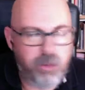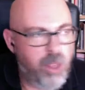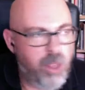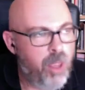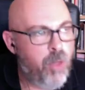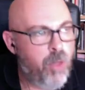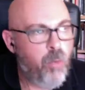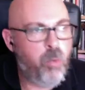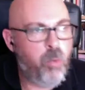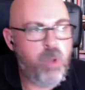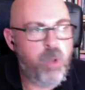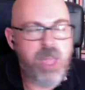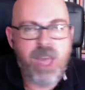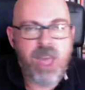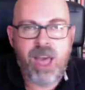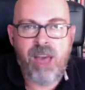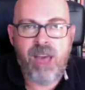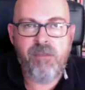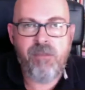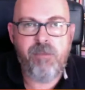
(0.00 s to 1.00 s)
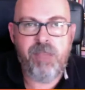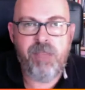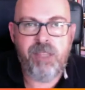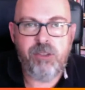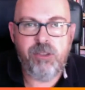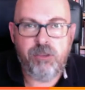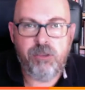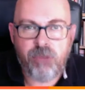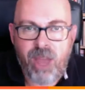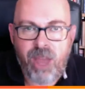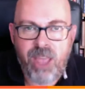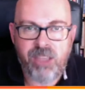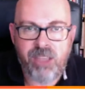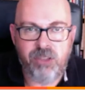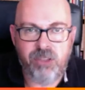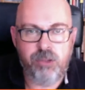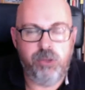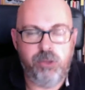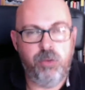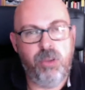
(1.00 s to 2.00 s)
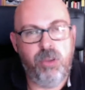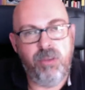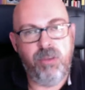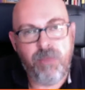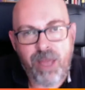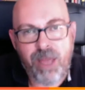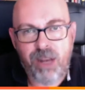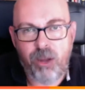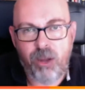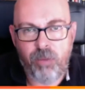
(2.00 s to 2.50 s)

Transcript: We have been trying to develop